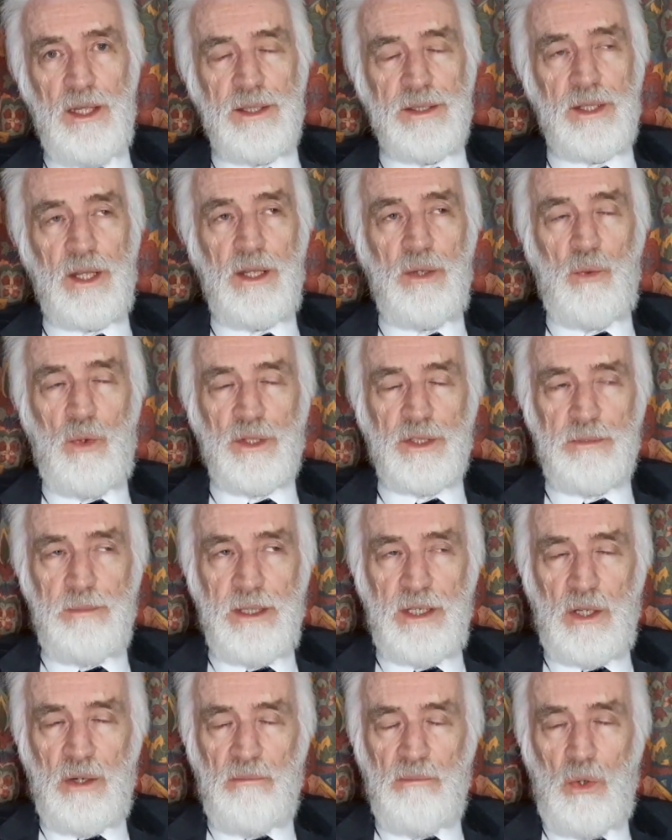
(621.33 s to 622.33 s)
So they want to
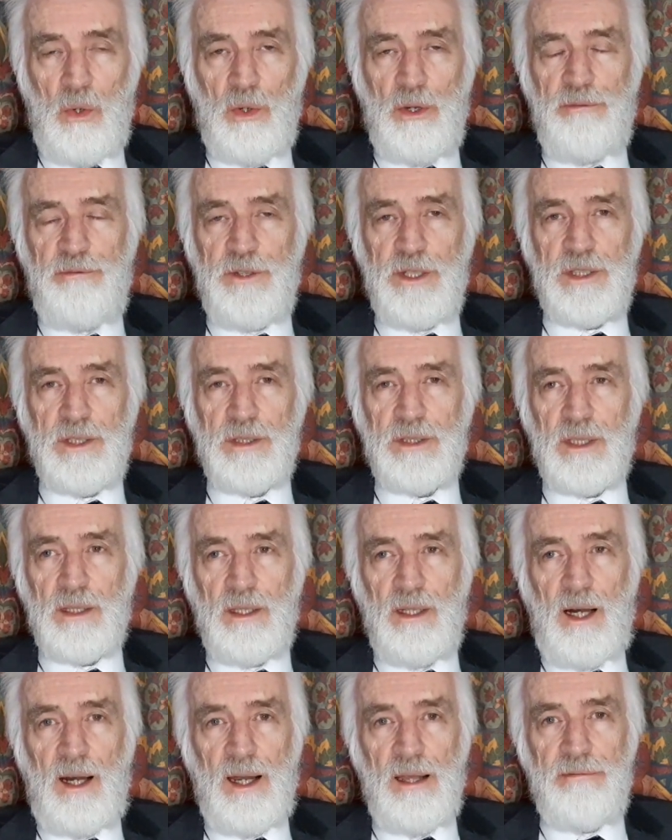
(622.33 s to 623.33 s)
become more efficient at
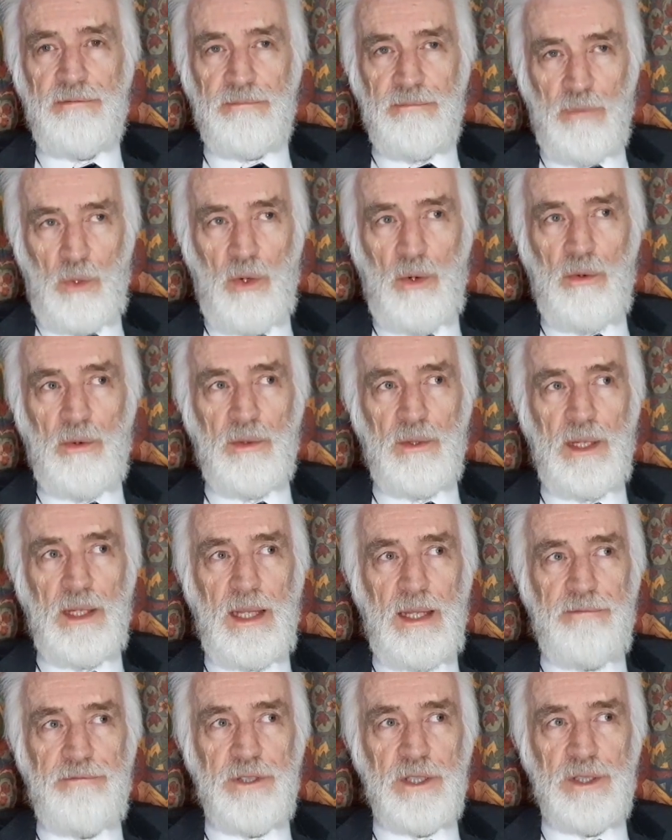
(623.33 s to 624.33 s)
life, more
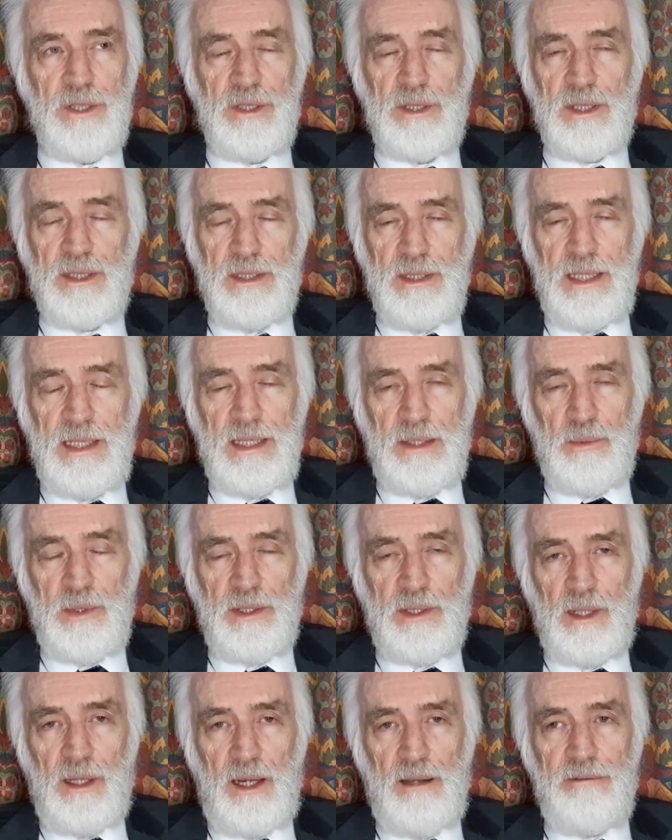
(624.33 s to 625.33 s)
efficient at dealing
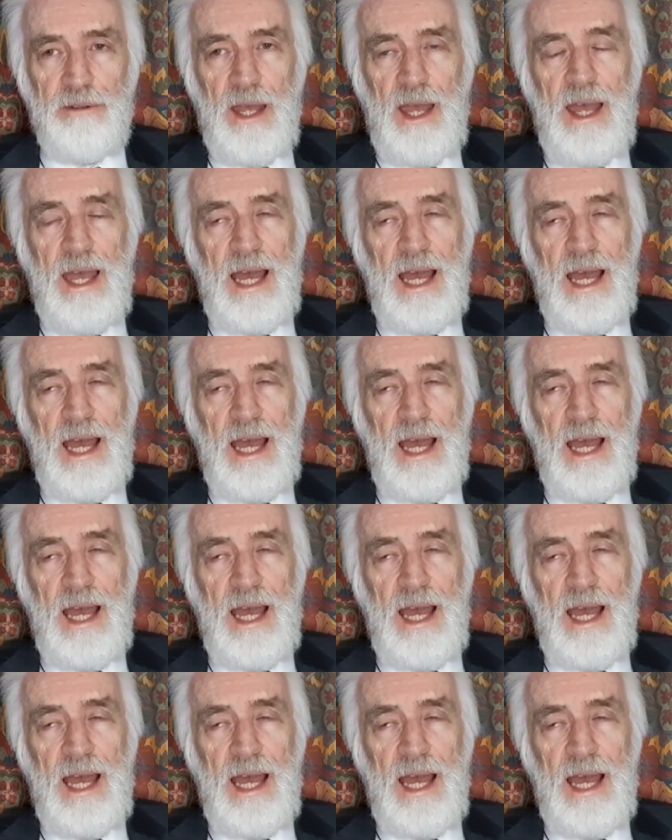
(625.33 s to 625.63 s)
with life,